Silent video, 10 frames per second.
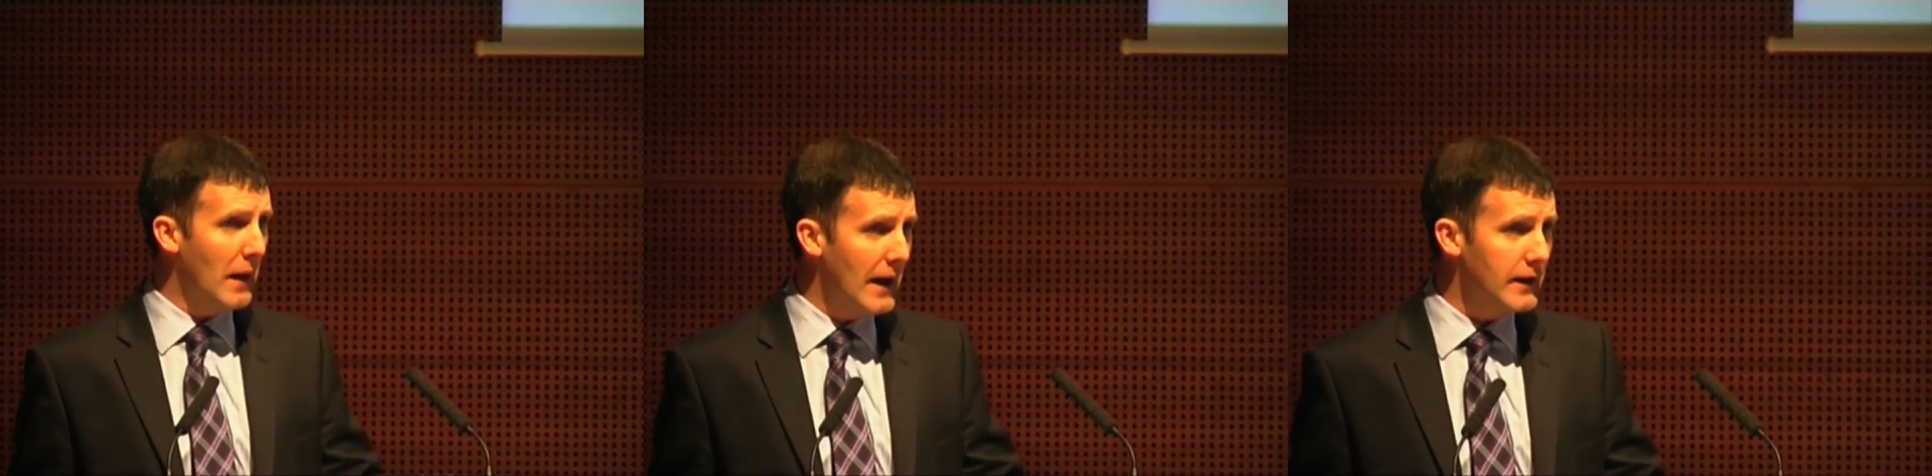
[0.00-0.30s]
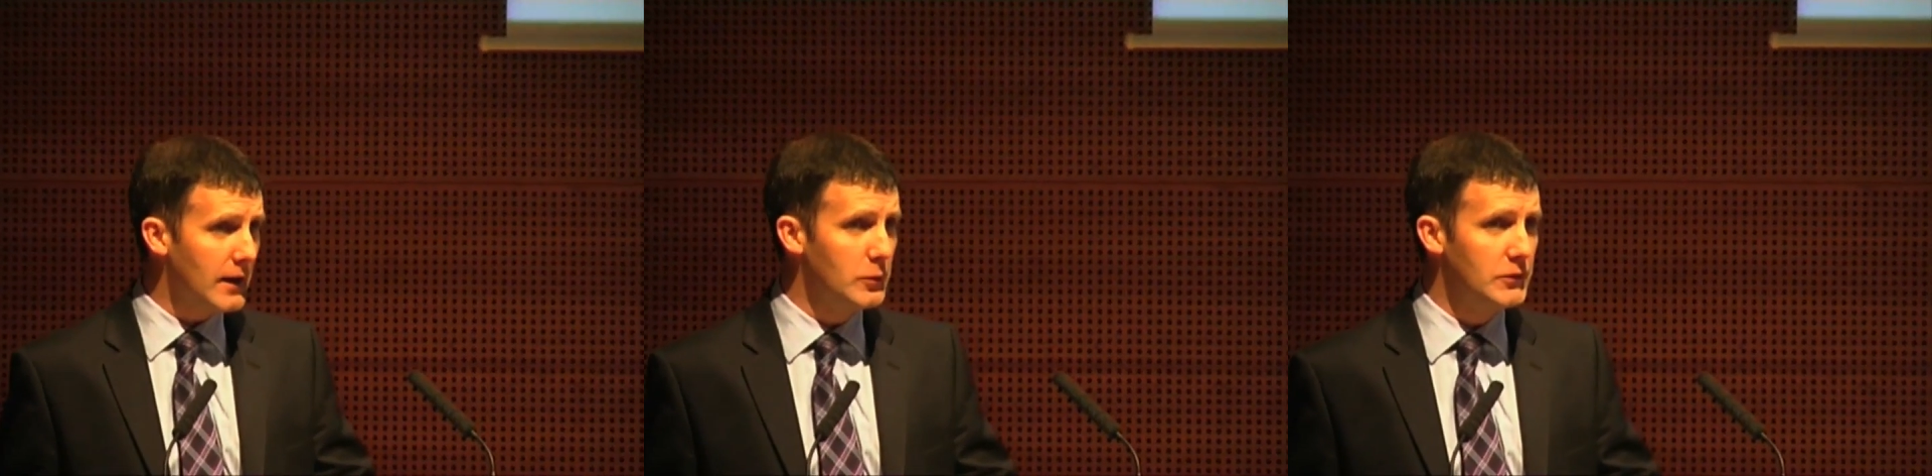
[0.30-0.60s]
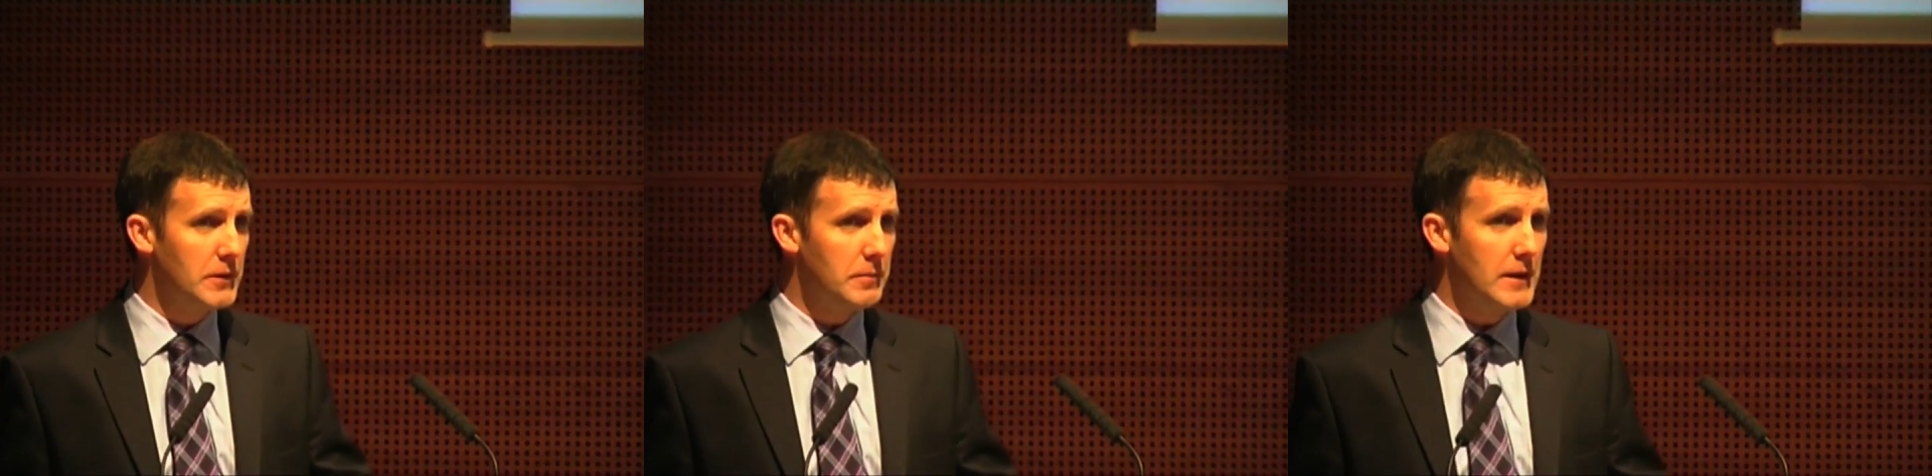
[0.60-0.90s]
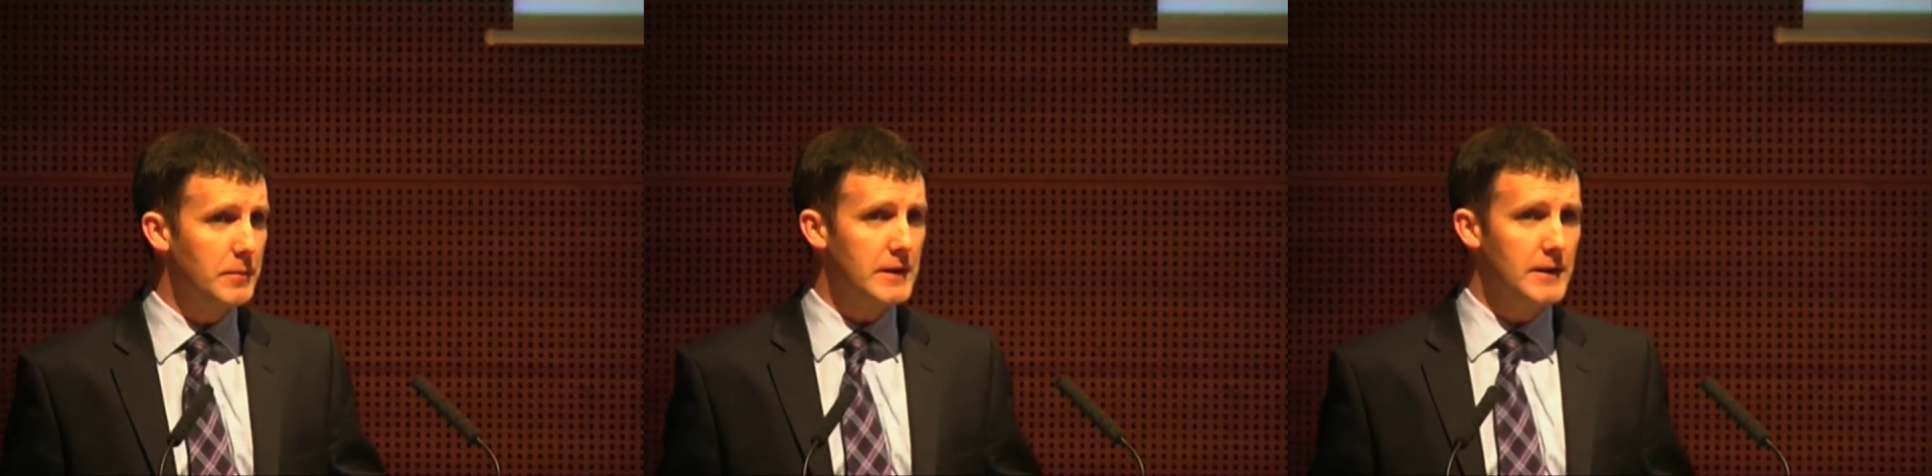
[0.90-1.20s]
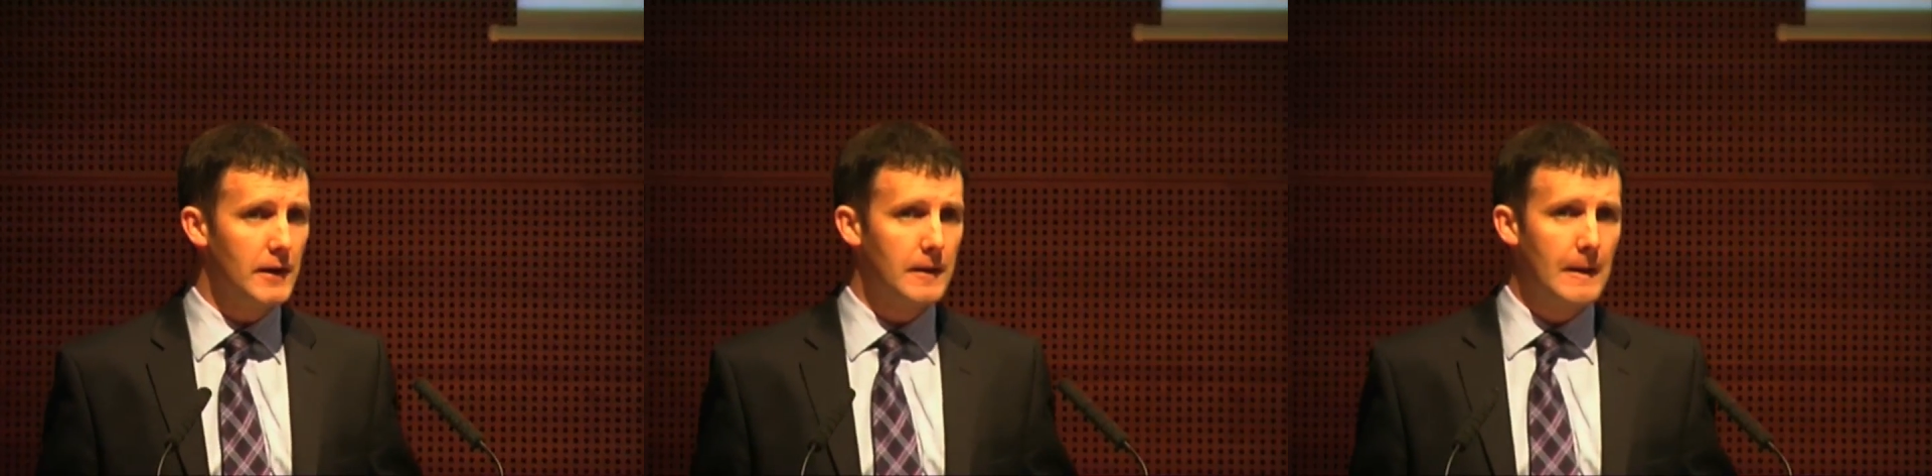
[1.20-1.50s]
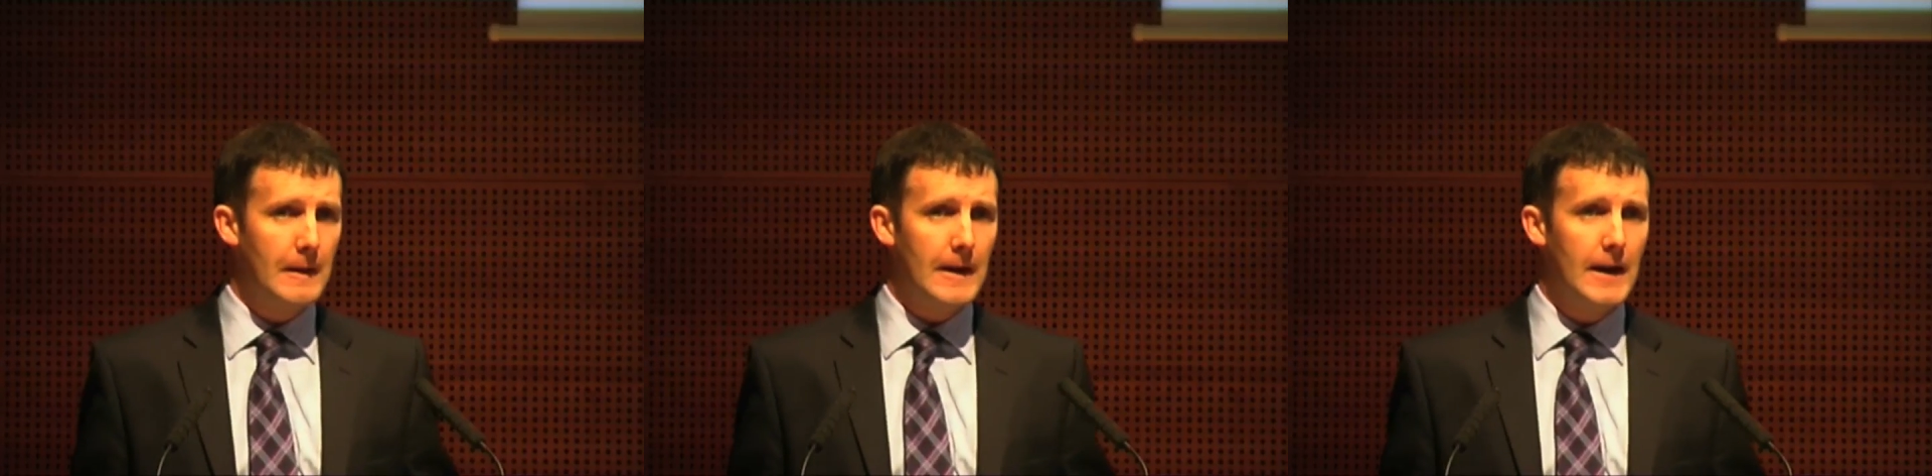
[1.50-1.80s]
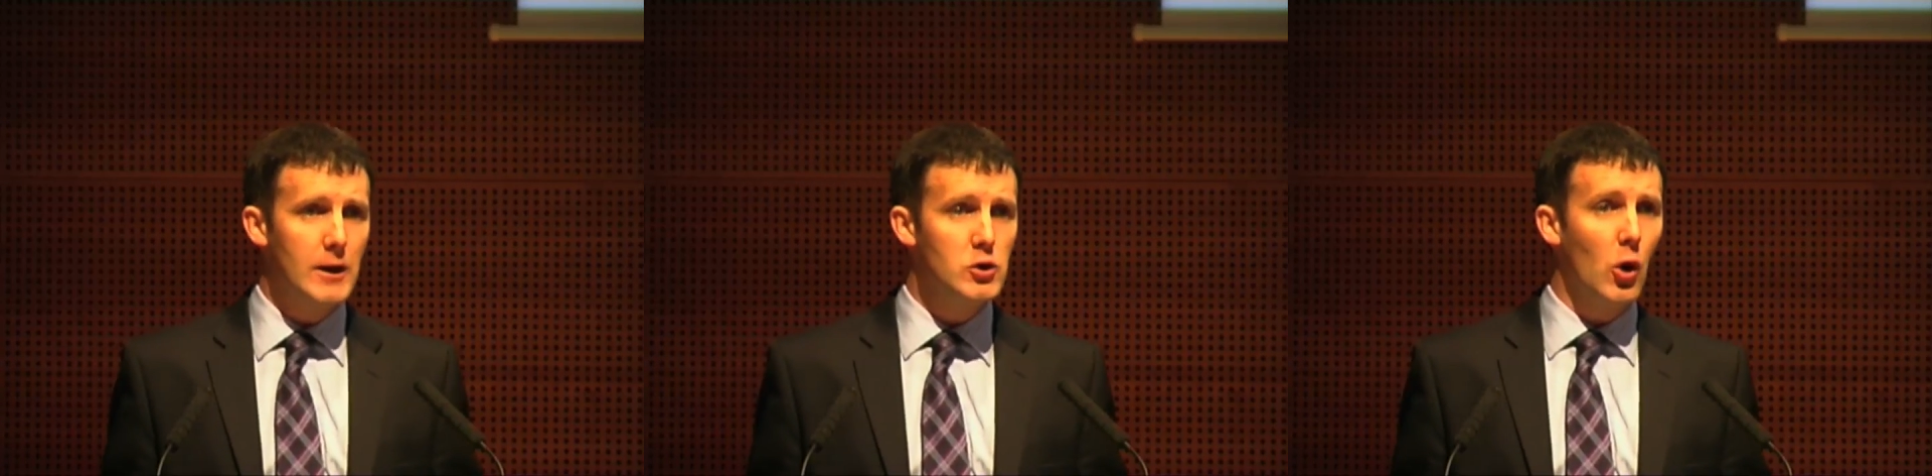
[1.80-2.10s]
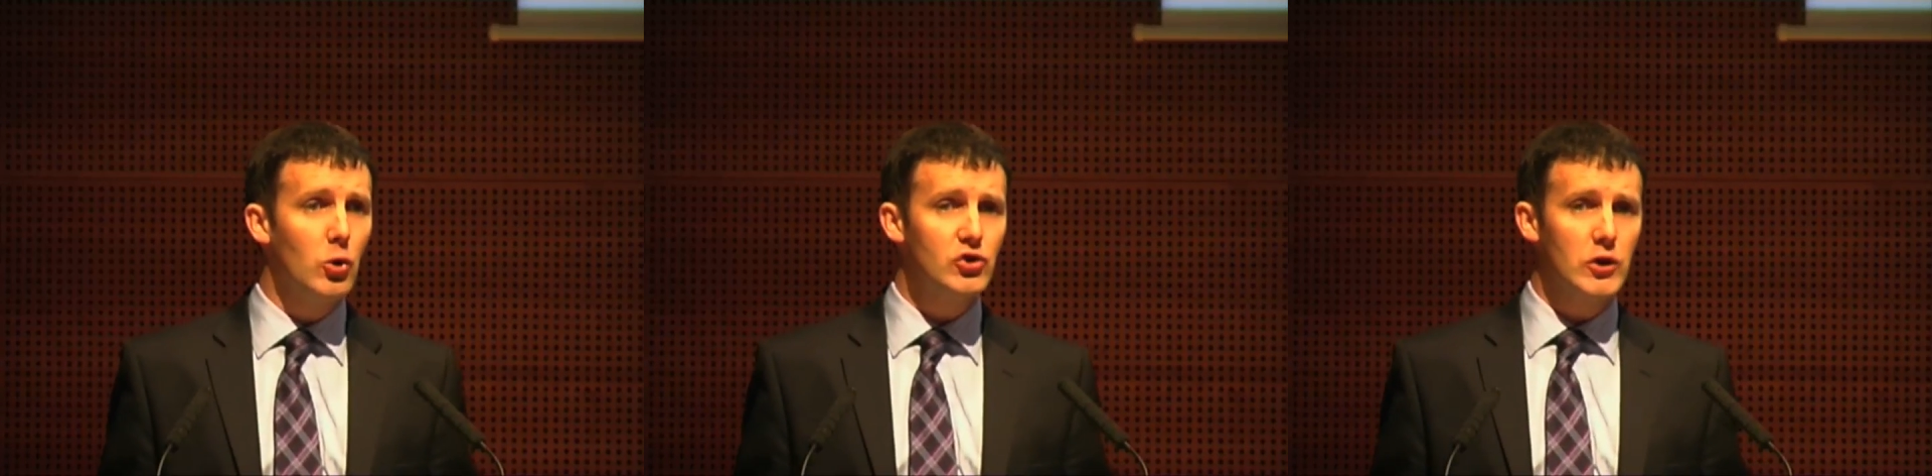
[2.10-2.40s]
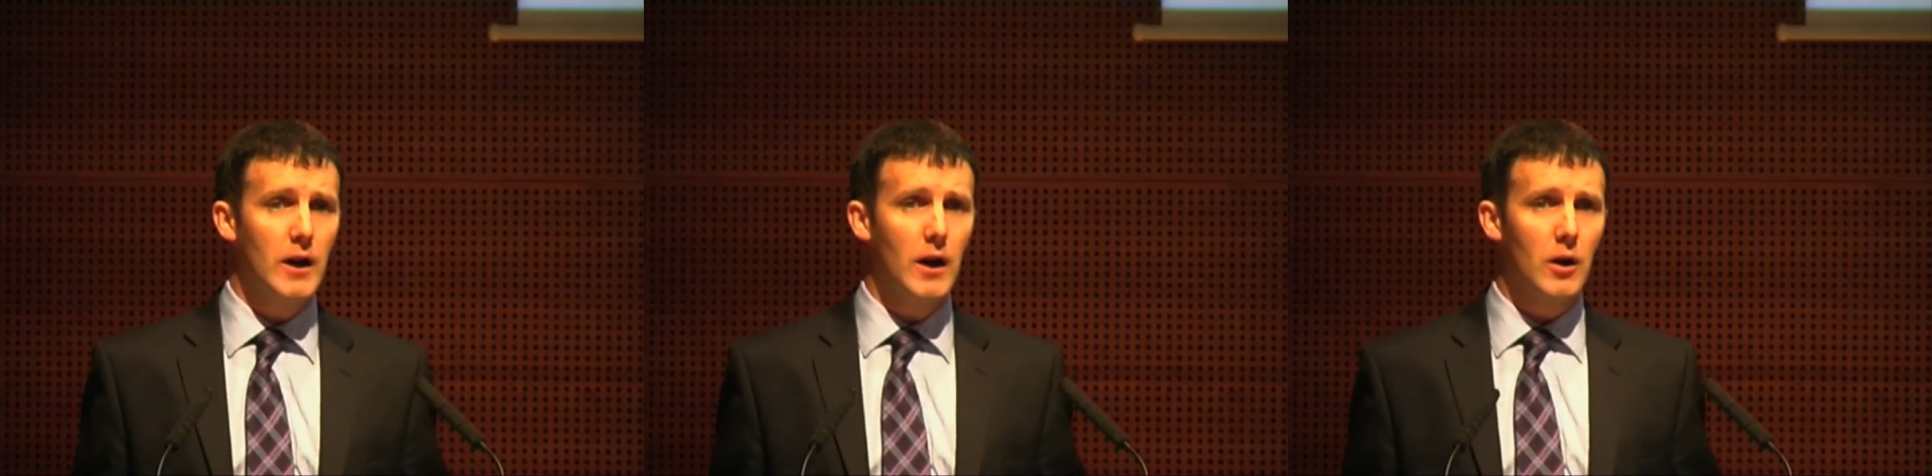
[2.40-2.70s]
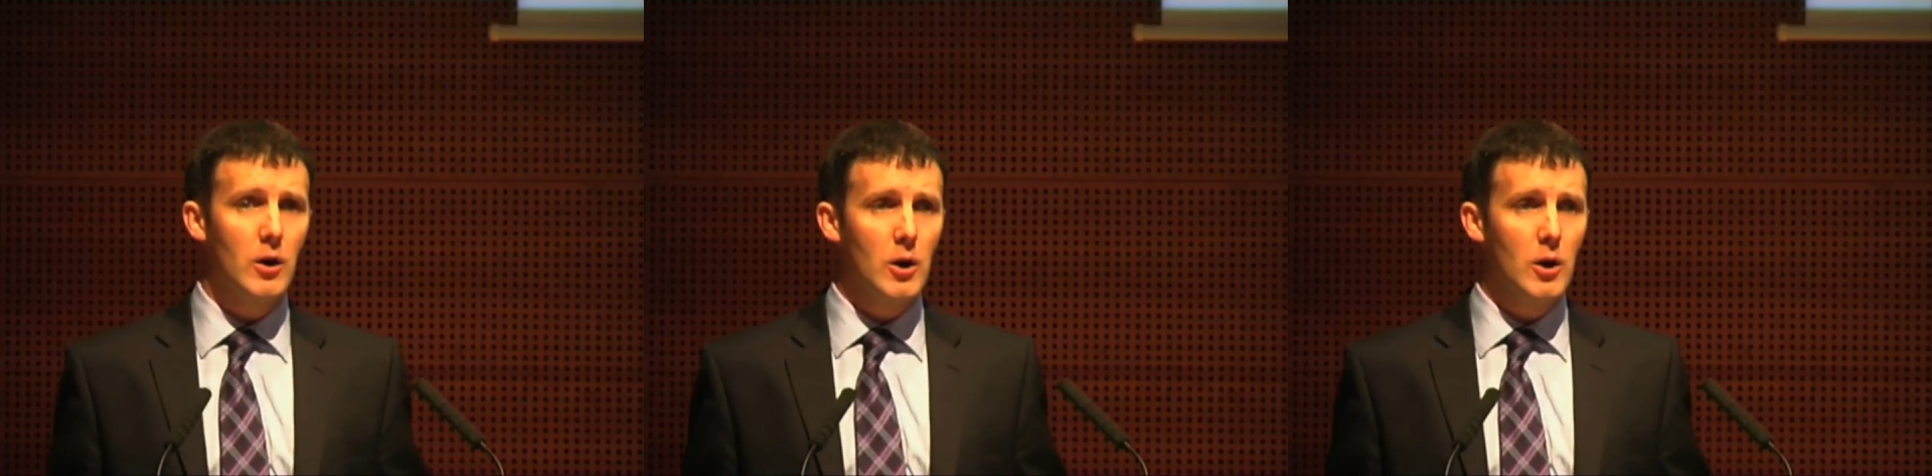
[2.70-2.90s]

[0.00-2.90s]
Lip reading: backgrounds that may be here, you all share